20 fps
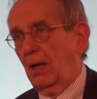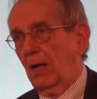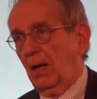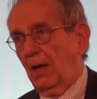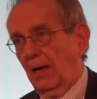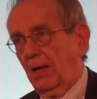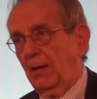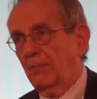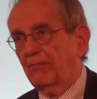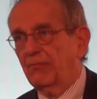
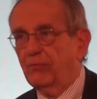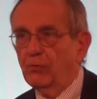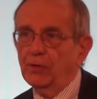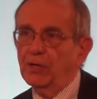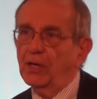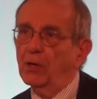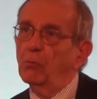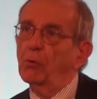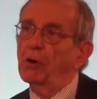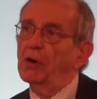I am
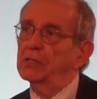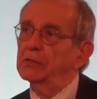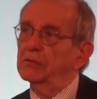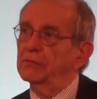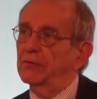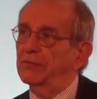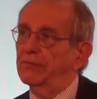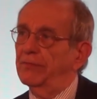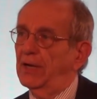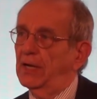fully aware
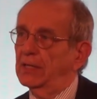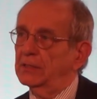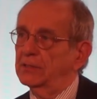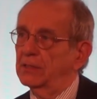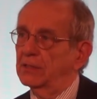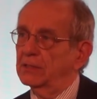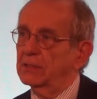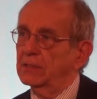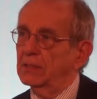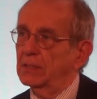of the fact
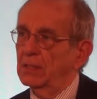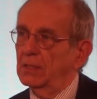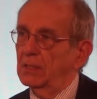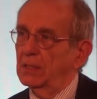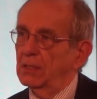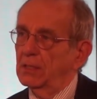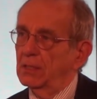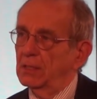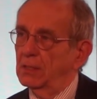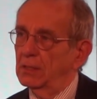that
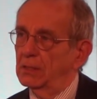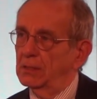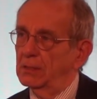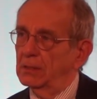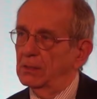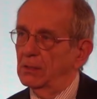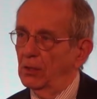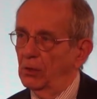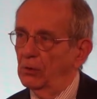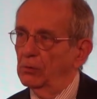
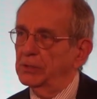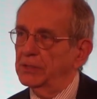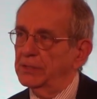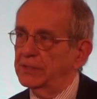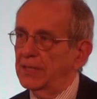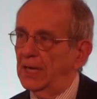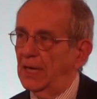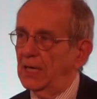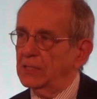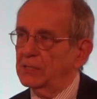
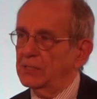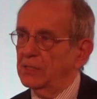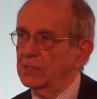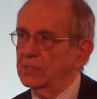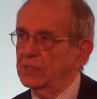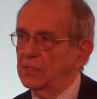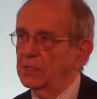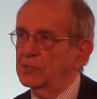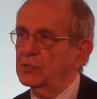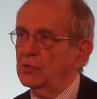lowering
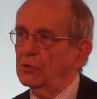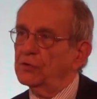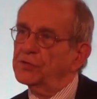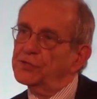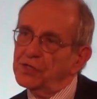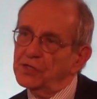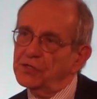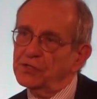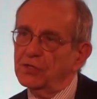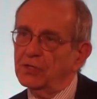taxes is
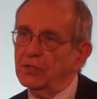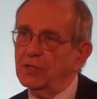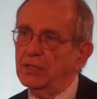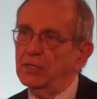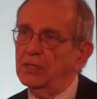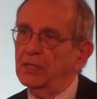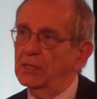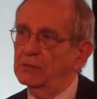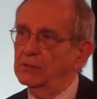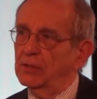
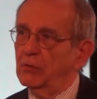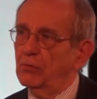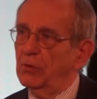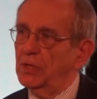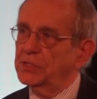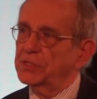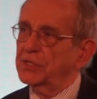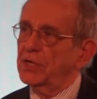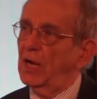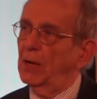consistently a
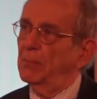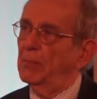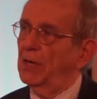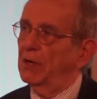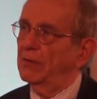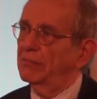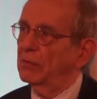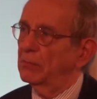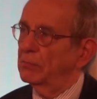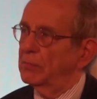request
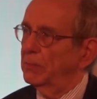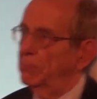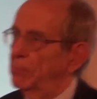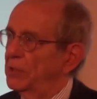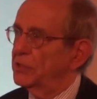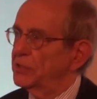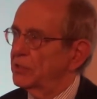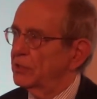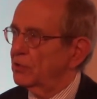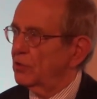coming from the
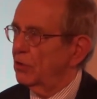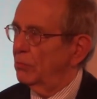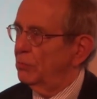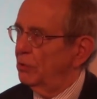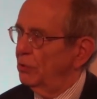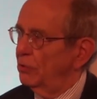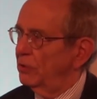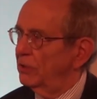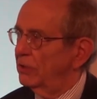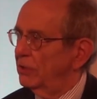business
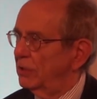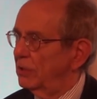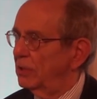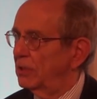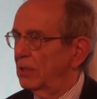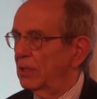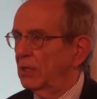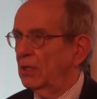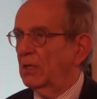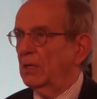
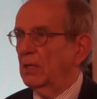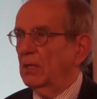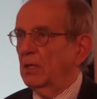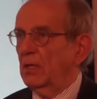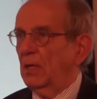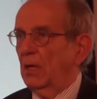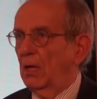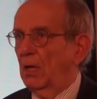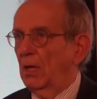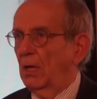community.
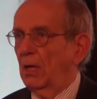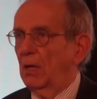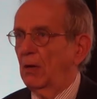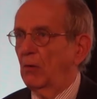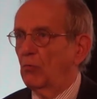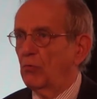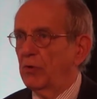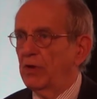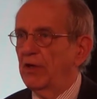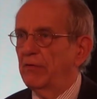
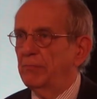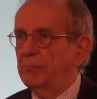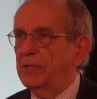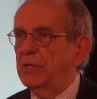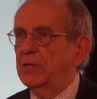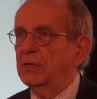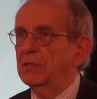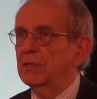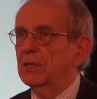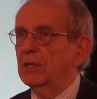We have
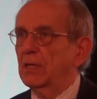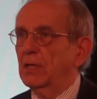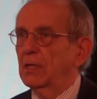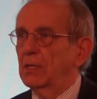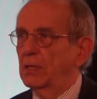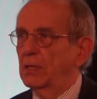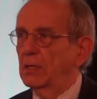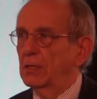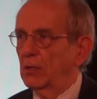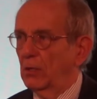been
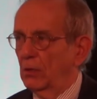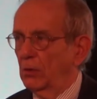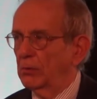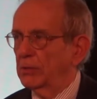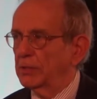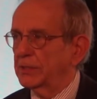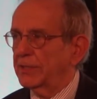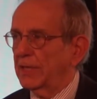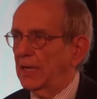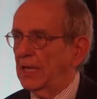
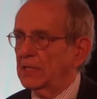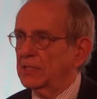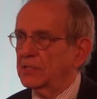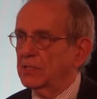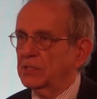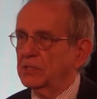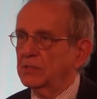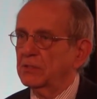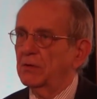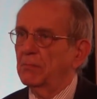lowering
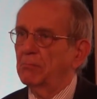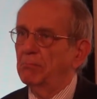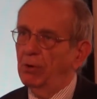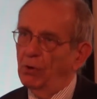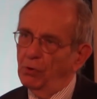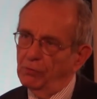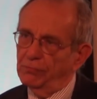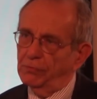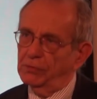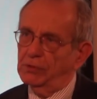taxes
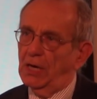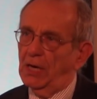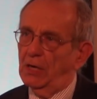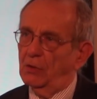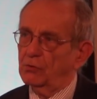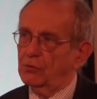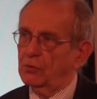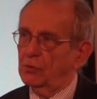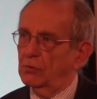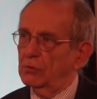both for
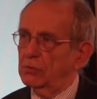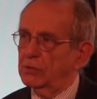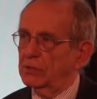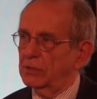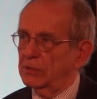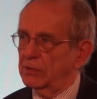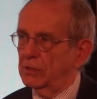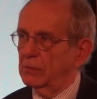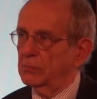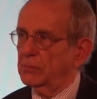households
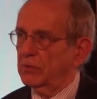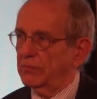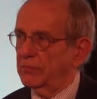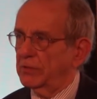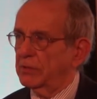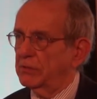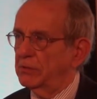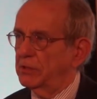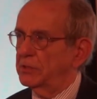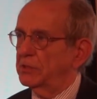in terms of
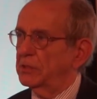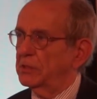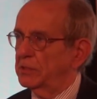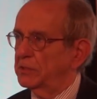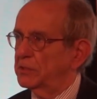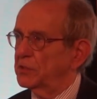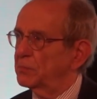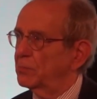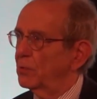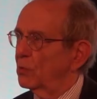increasing
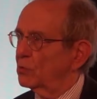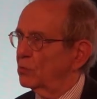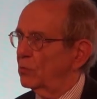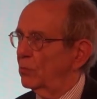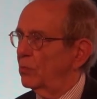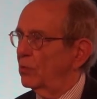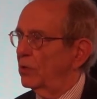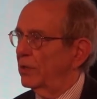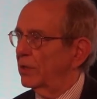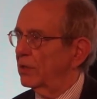their
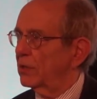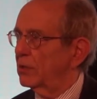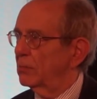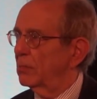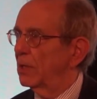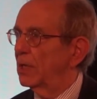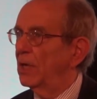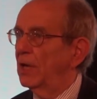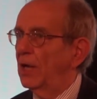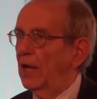disposable
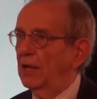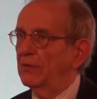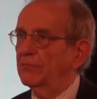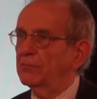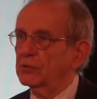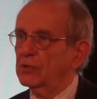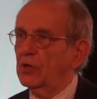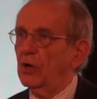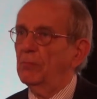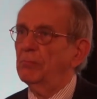income and
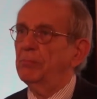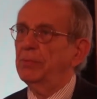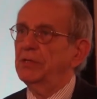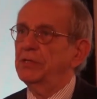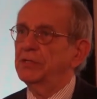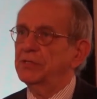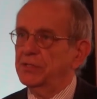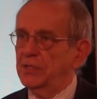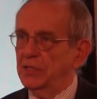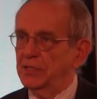for
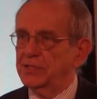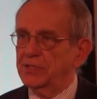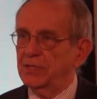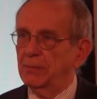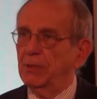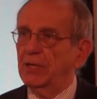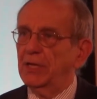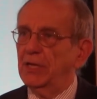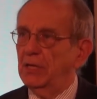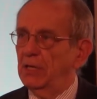companies since
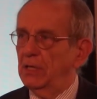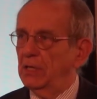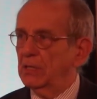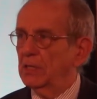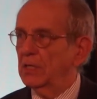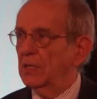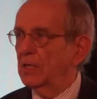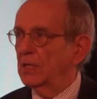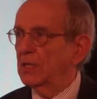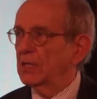the beginning.